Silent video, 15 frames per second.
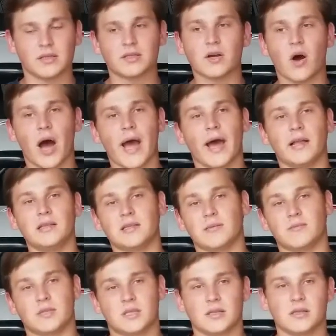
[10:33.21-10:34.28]
So I had
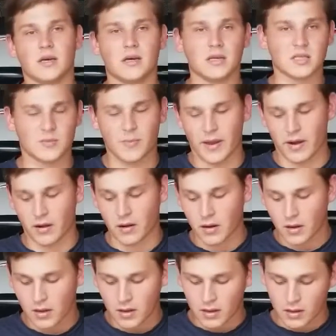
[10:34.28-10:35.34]
some spare
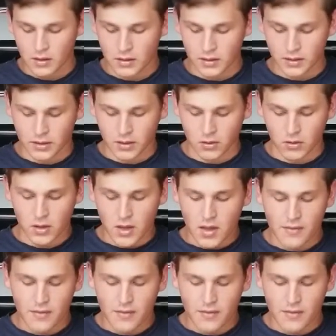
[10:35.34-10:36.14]
clear coat.